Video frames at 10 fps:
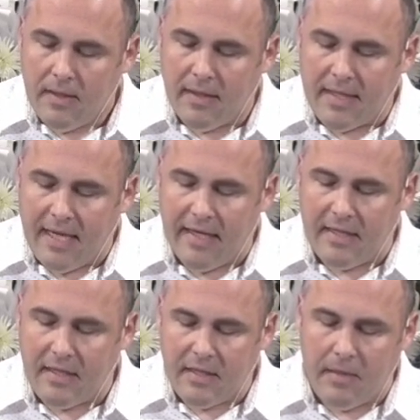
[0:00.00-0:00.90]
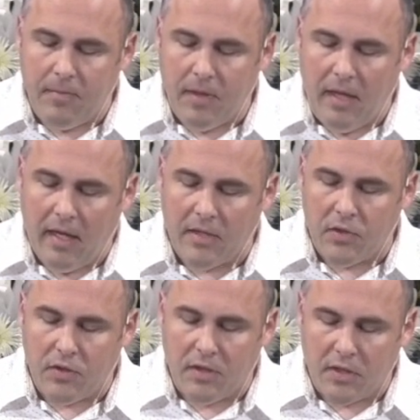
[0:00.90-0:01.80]
The text simply
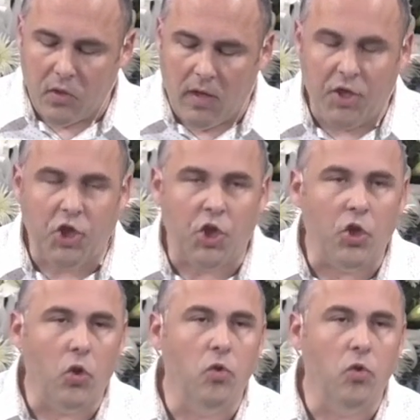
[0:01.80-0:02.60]
answers this question